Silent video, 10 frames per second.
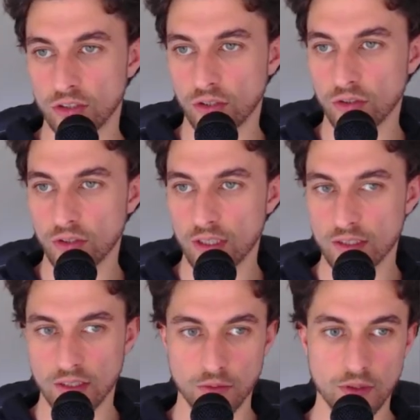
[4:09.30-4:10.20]
you guys
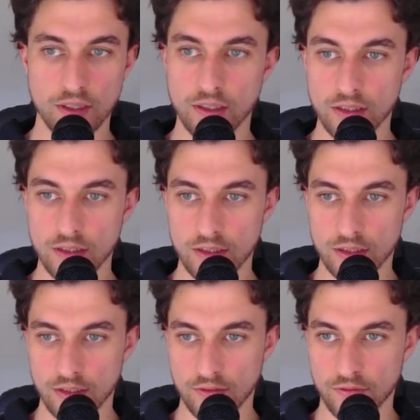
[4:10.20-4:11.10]
how quick it
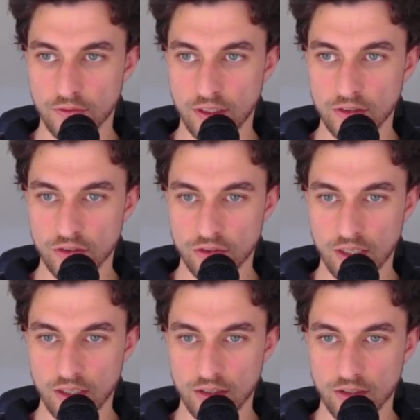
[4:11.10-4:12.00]
is.
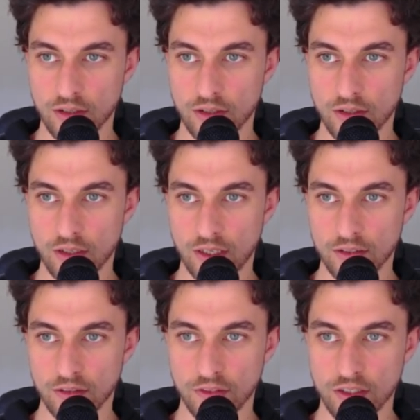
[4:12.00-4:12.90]
Facetracker, under
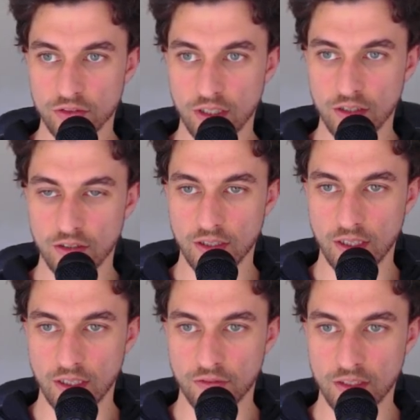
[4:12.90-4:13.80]
Facetracker, add
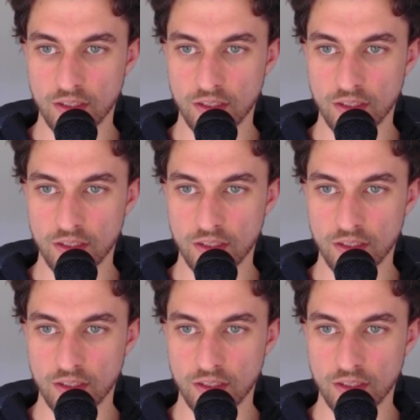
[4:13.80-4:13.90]
face